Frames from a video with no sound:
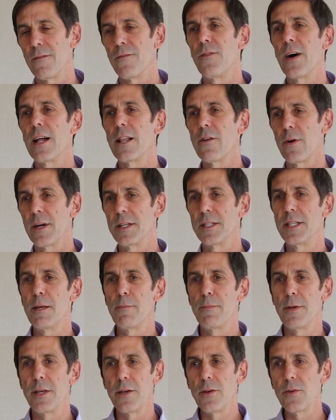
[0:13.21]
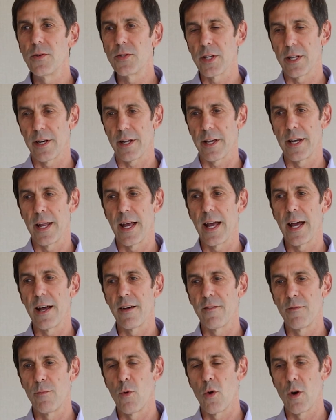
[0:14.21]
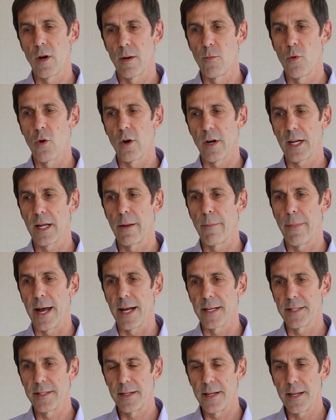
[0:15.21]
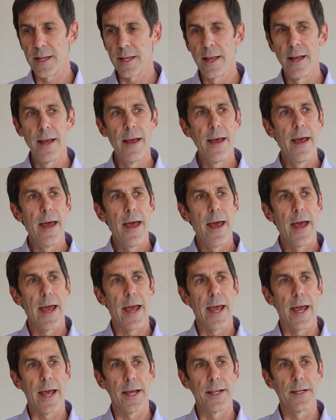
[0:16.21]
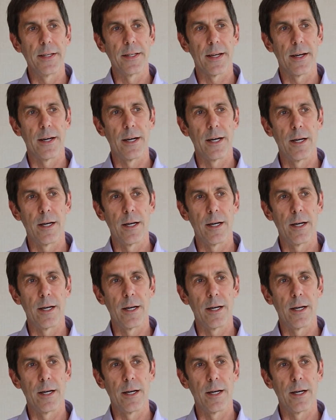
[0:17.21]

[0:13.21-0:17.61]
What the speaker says: follow-on TPUs that are gonna have more and more capacity and